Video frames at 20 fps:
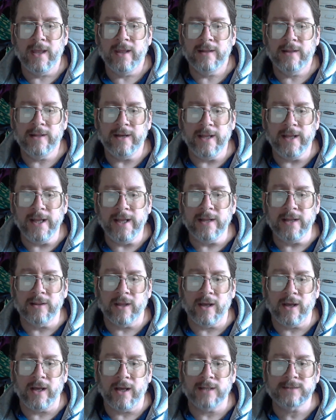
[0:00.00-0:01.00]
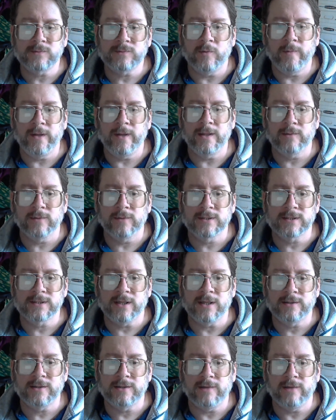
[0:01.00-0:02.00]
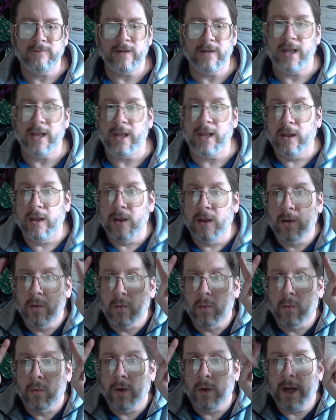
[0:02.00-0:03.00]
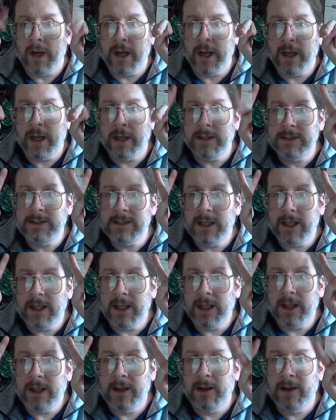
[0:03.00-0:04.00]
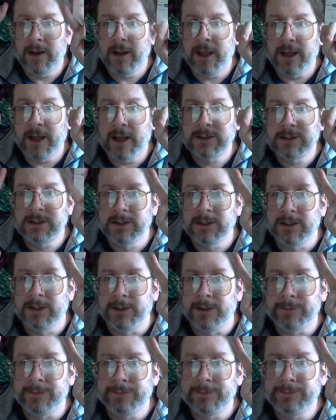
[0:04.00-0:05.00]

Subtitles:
that any loss will be the result of a rigged election.